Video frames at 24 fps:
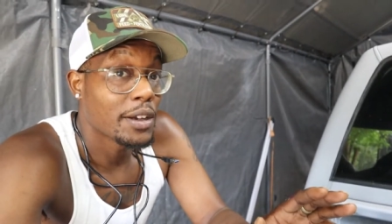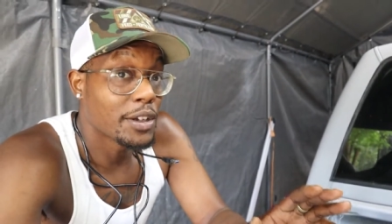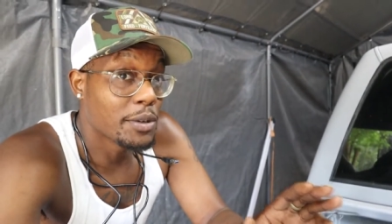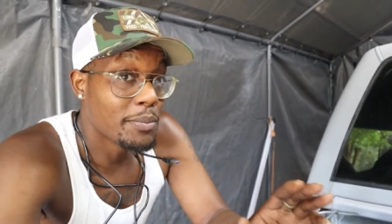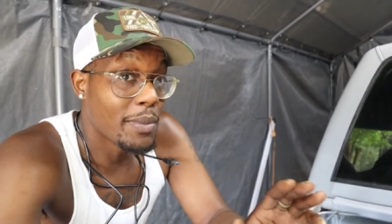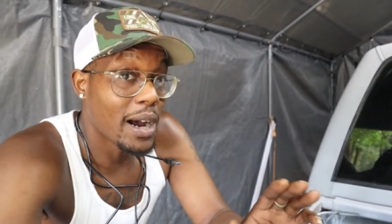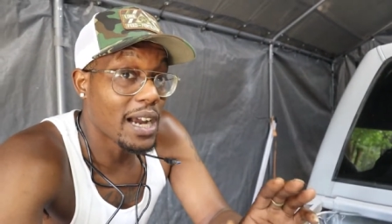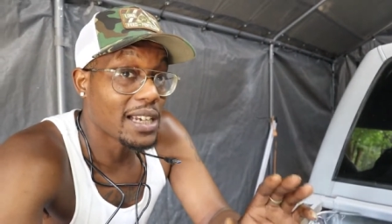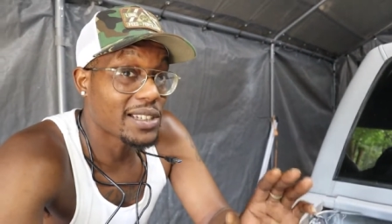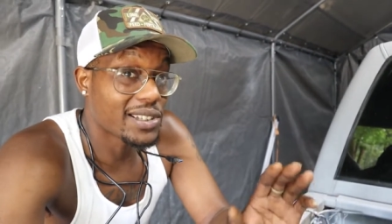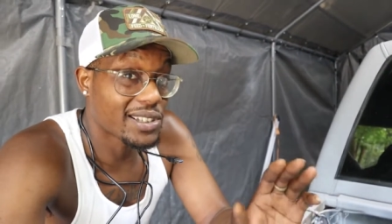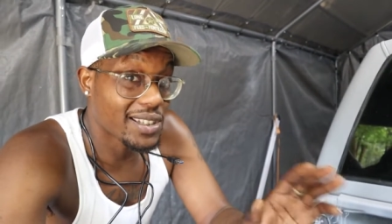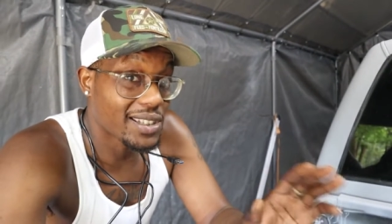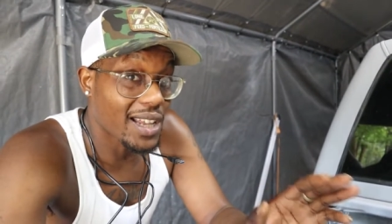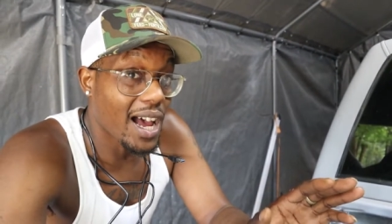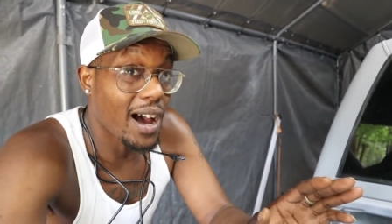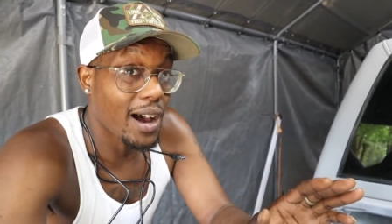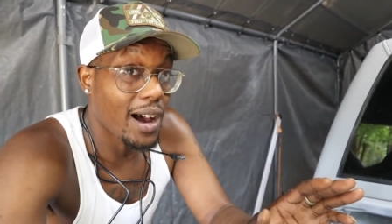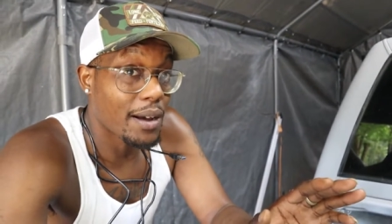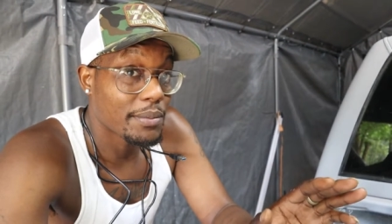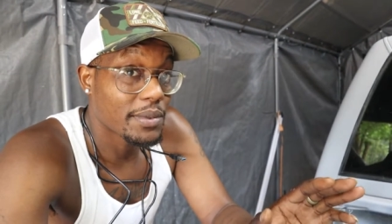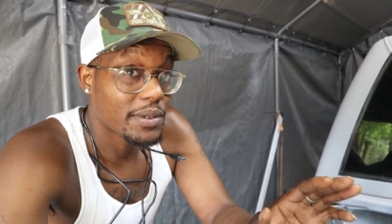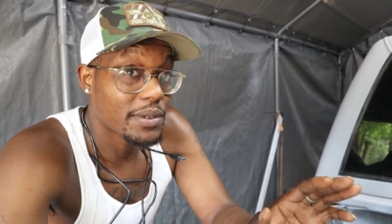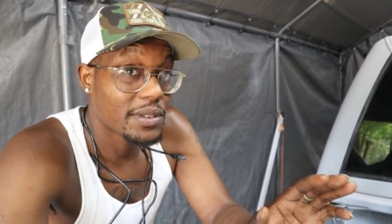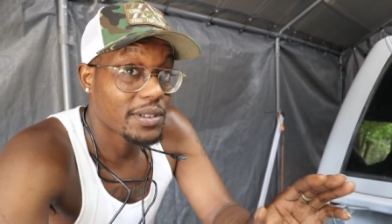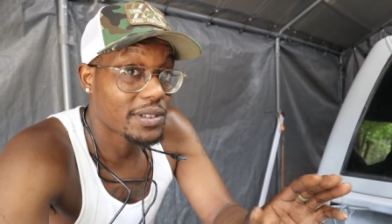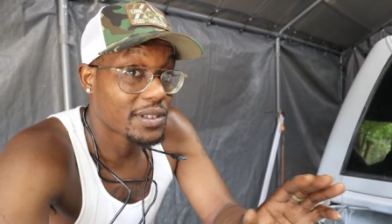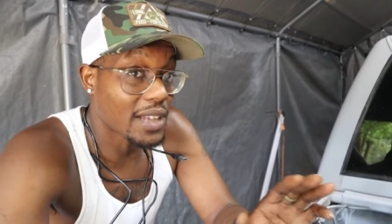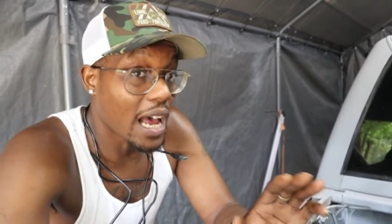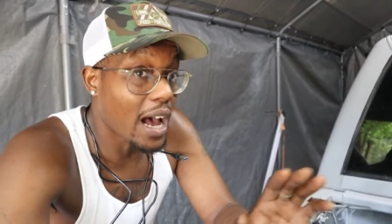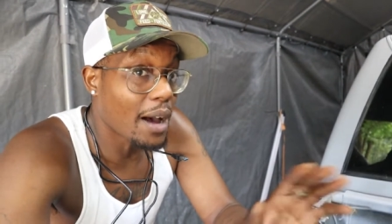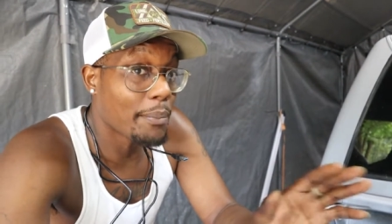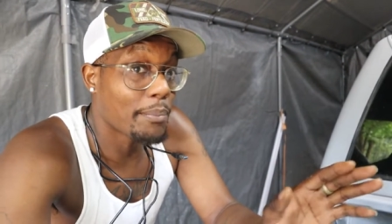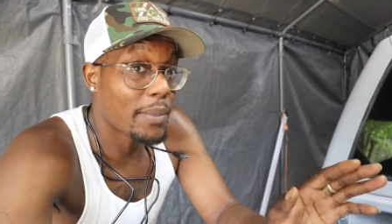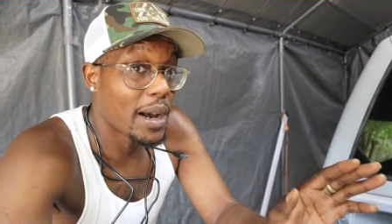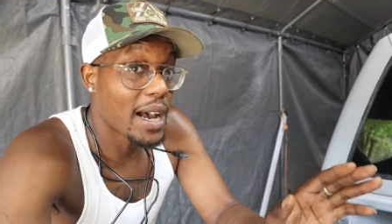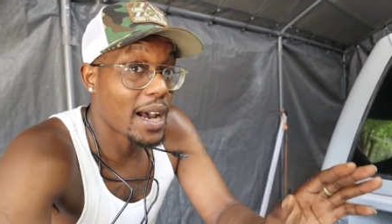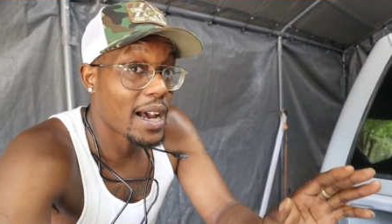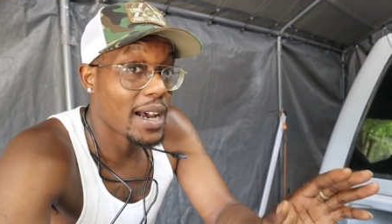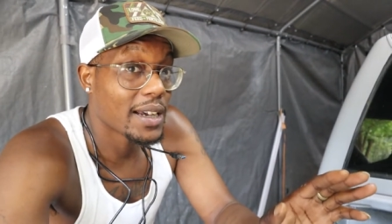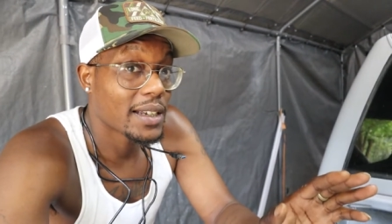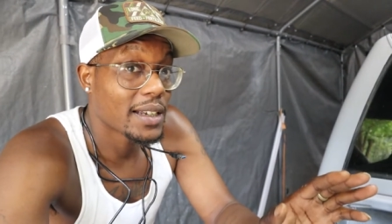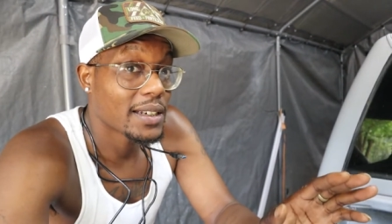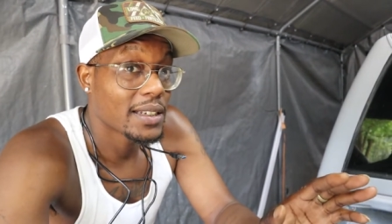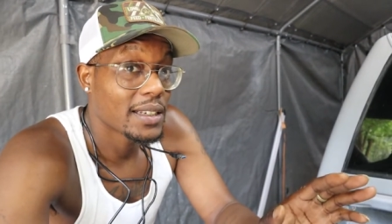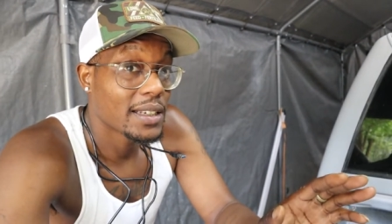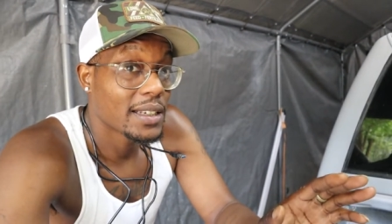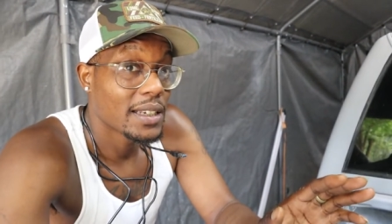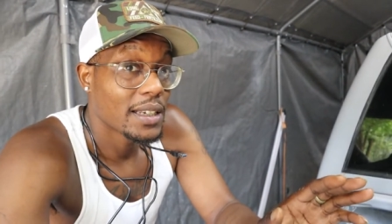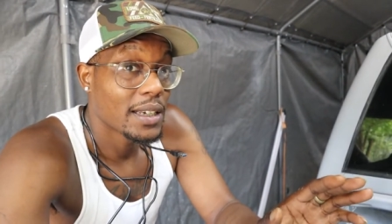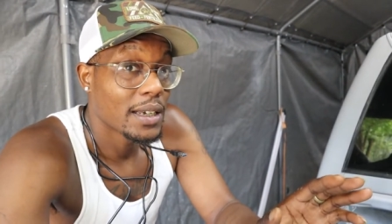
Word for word: You might stop buying,